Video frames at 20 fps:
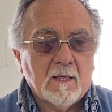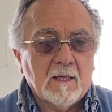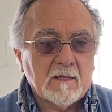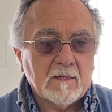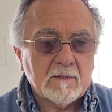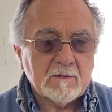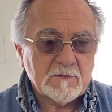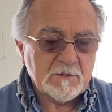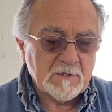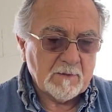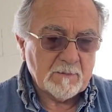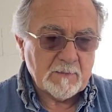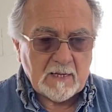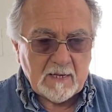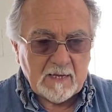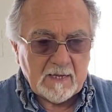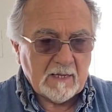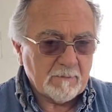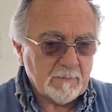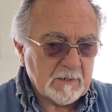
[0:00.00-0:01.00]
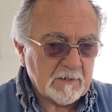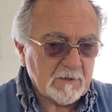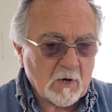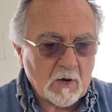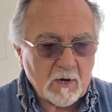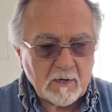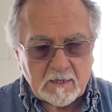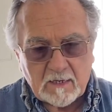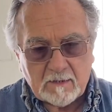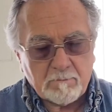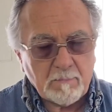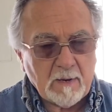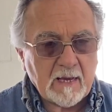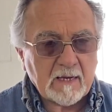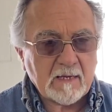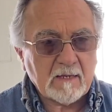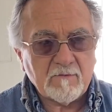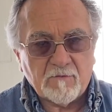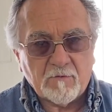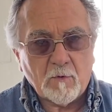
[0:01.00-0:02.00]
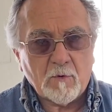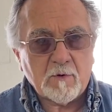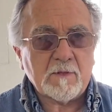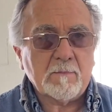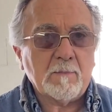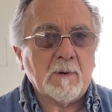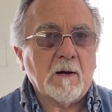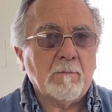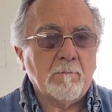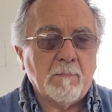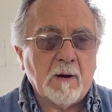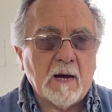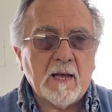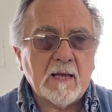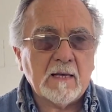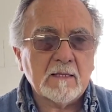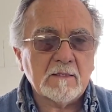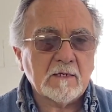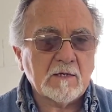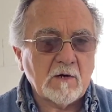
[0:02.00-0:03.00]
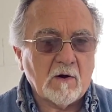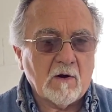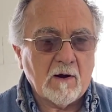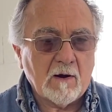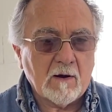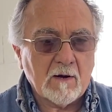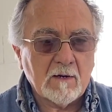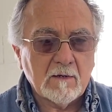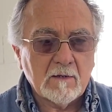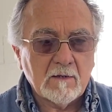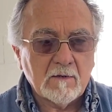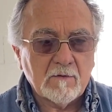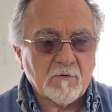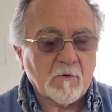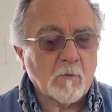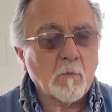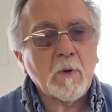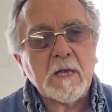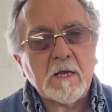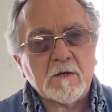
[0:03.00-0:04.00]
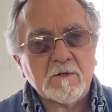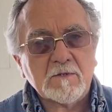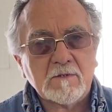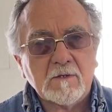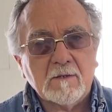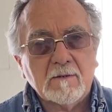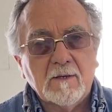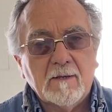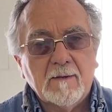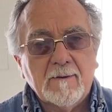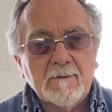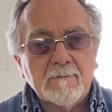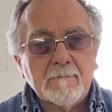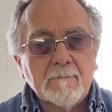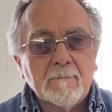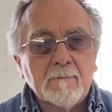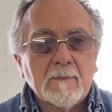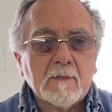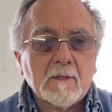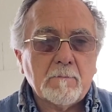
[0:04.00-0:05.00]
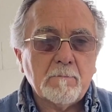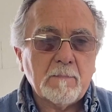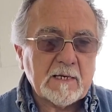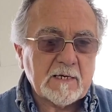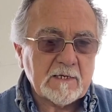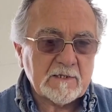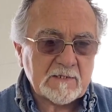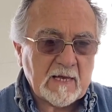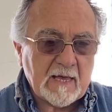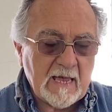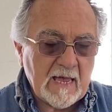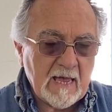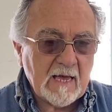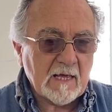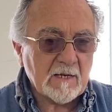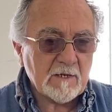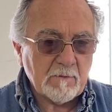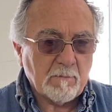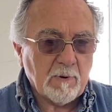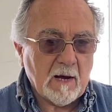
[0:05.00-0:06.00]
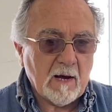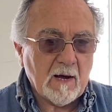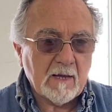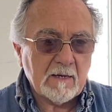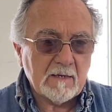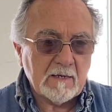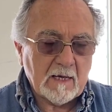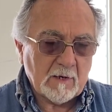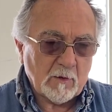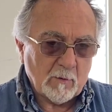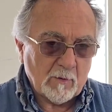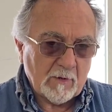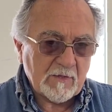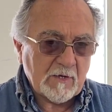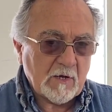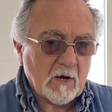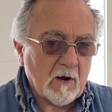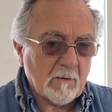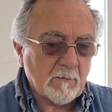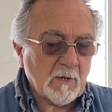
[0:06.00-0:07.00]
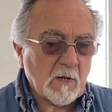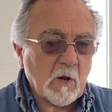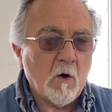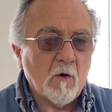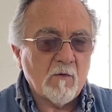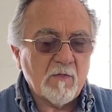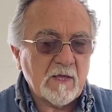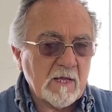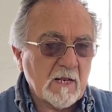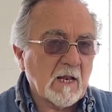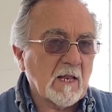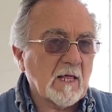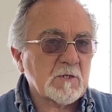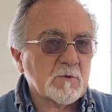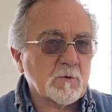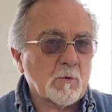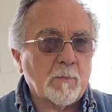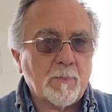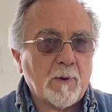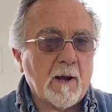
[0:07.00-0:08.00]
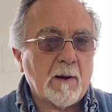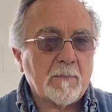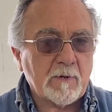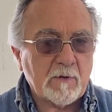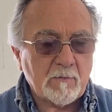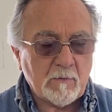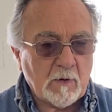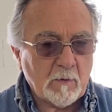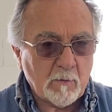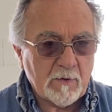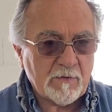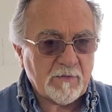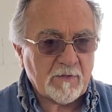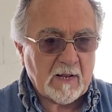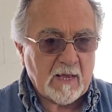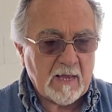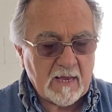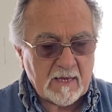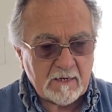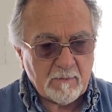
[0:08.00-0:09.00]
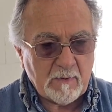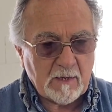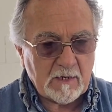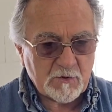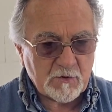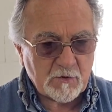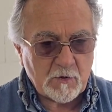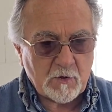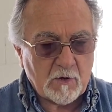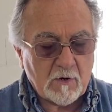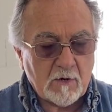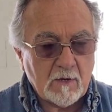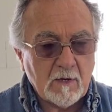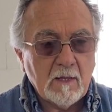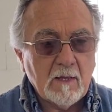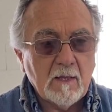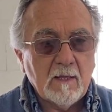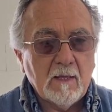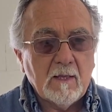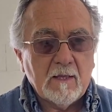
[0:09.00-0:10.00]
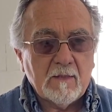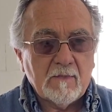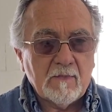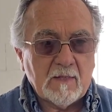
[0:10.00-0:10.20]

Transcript: Jim and I had been talking back and forth about buying the car for weeks because I had to buy not only the car, but all the intellectual property went with it. I had to make sure that